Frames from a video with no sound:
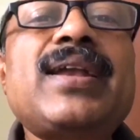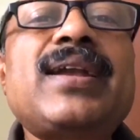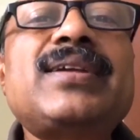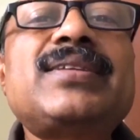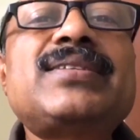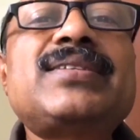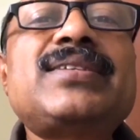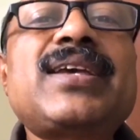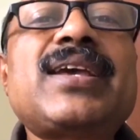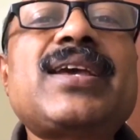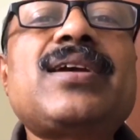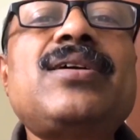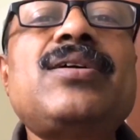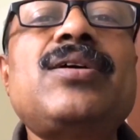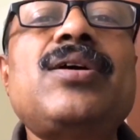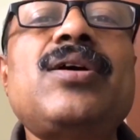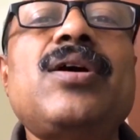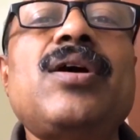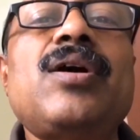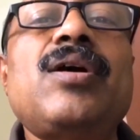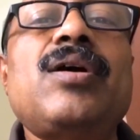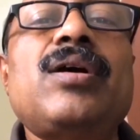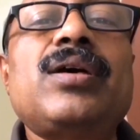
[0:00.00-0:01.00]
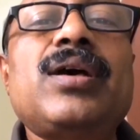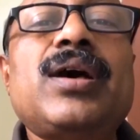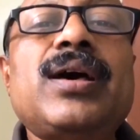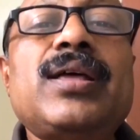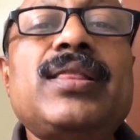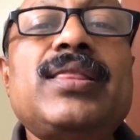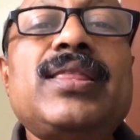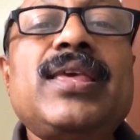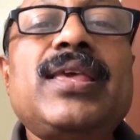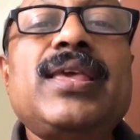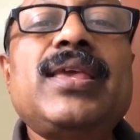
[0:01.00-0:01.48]
and check
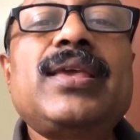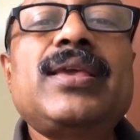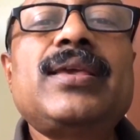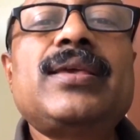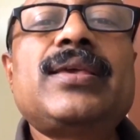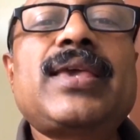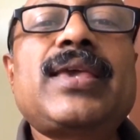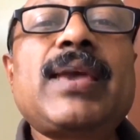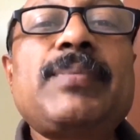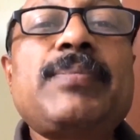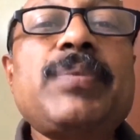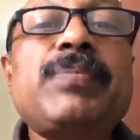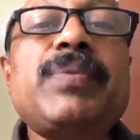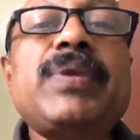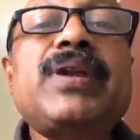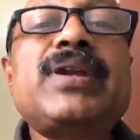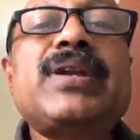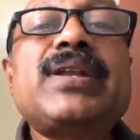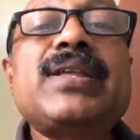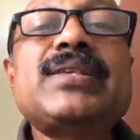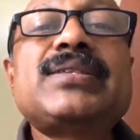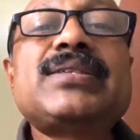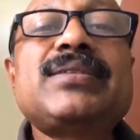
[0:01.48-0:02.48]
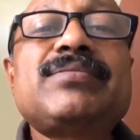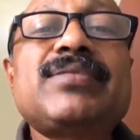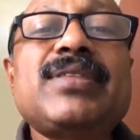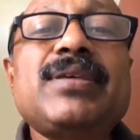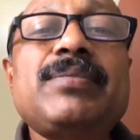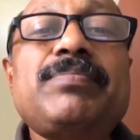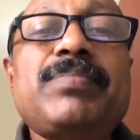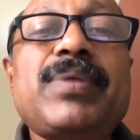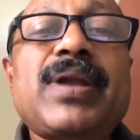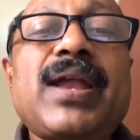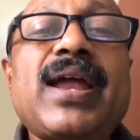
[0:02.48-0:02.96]
the capabilities of the
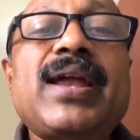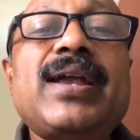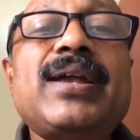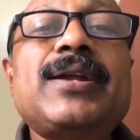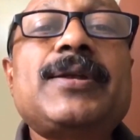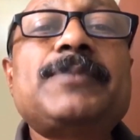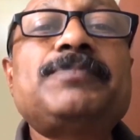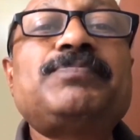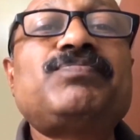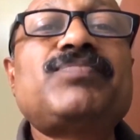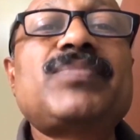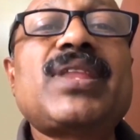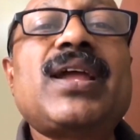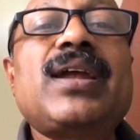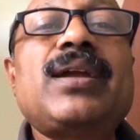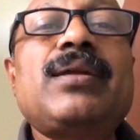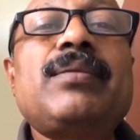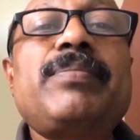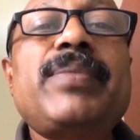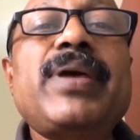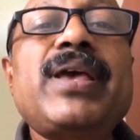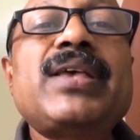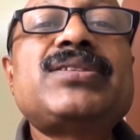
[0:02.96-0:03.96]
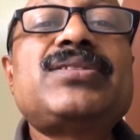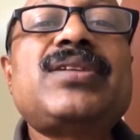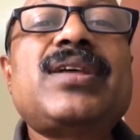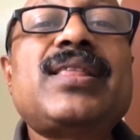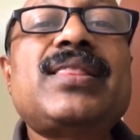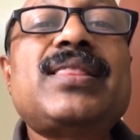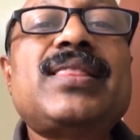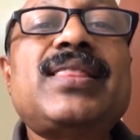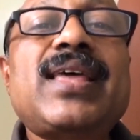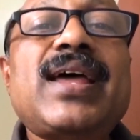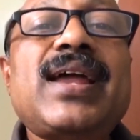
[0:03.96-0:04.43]
plant, and based
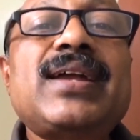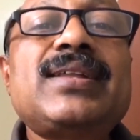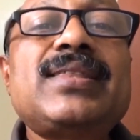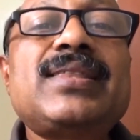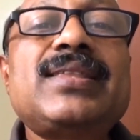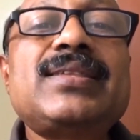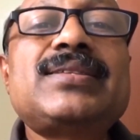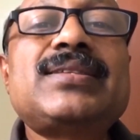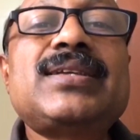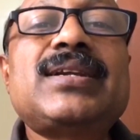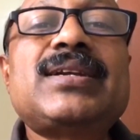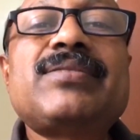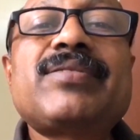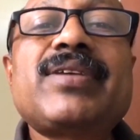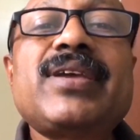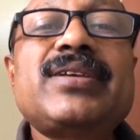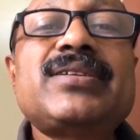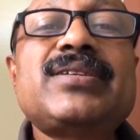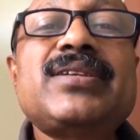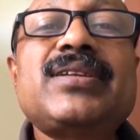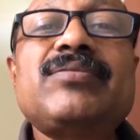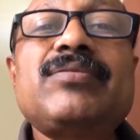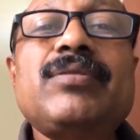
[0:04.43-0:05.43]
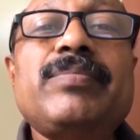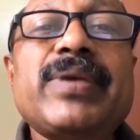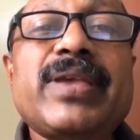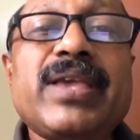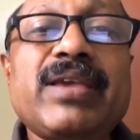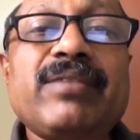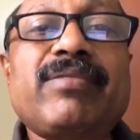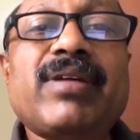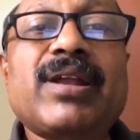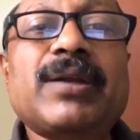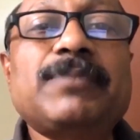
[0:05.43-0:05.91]
on that, the certification will be
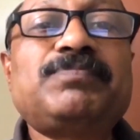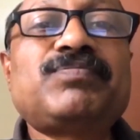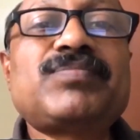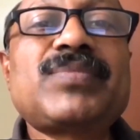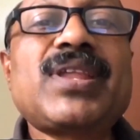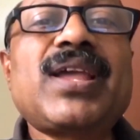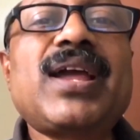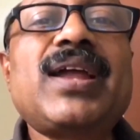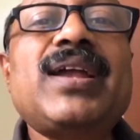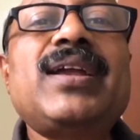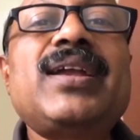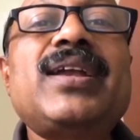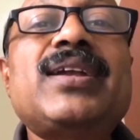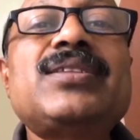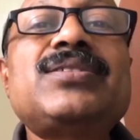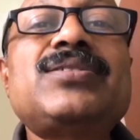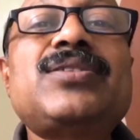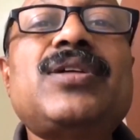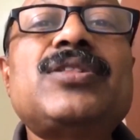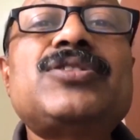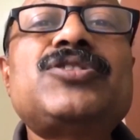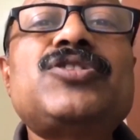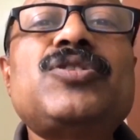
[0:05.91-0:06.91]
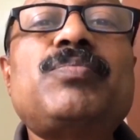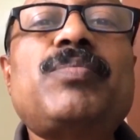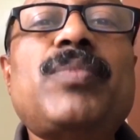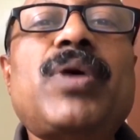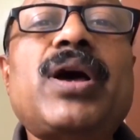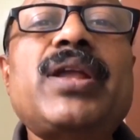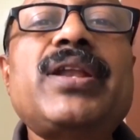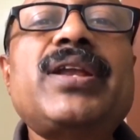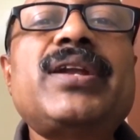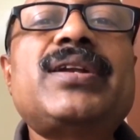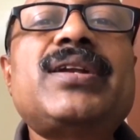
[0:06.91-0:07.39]
given. And it is also
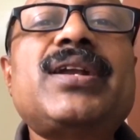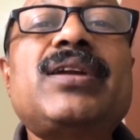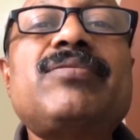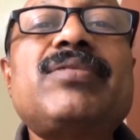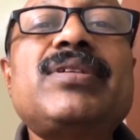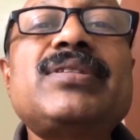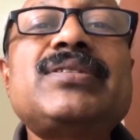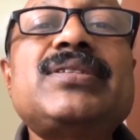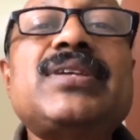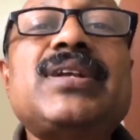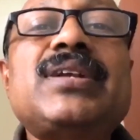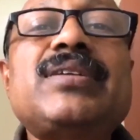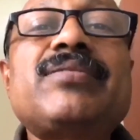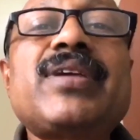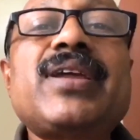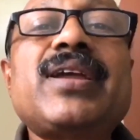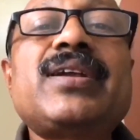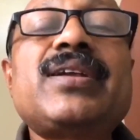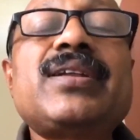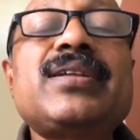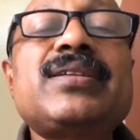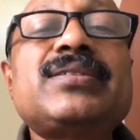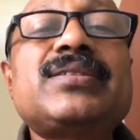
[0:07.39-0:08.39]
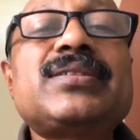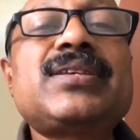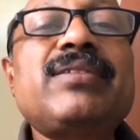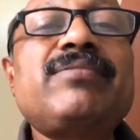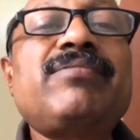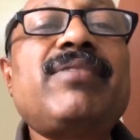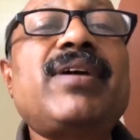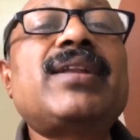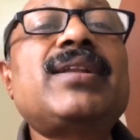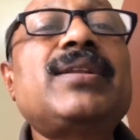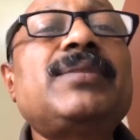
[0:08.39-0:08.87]
monitored. Once certificate is
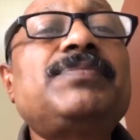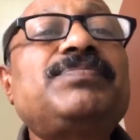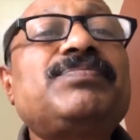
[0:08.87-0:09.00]
given,